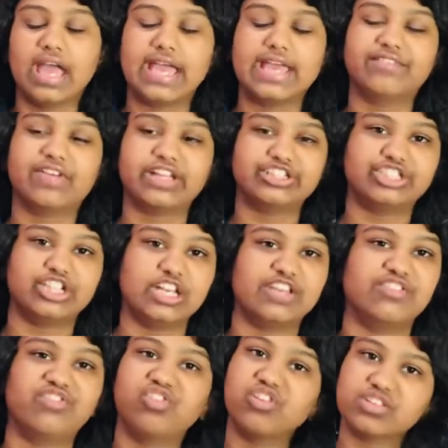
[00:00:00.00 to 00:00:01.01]

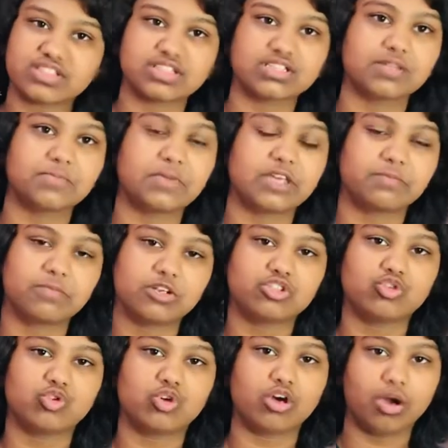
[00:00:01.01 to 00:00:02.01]
eventually forcing the people
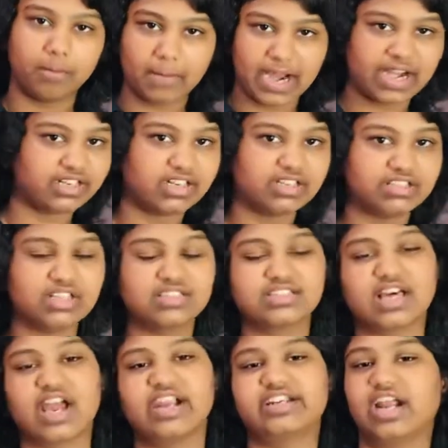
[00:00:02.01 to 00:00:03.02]
to abandon the
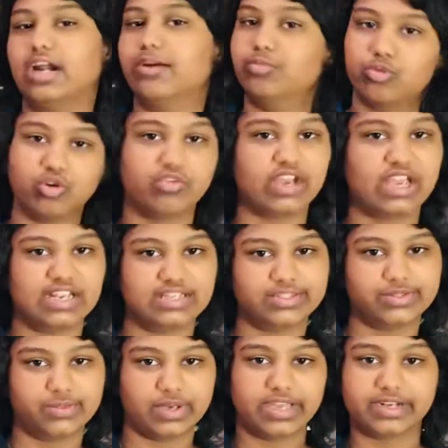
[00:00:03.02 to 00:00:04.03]
site and move
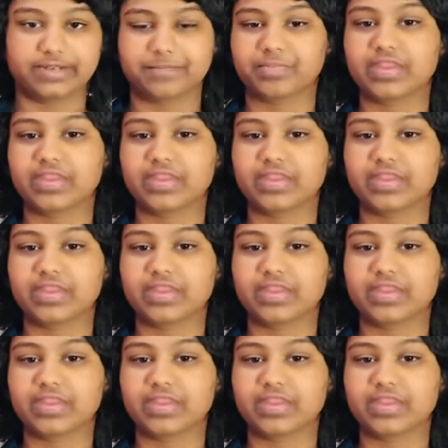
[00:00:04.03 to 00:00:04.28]
elsewhere.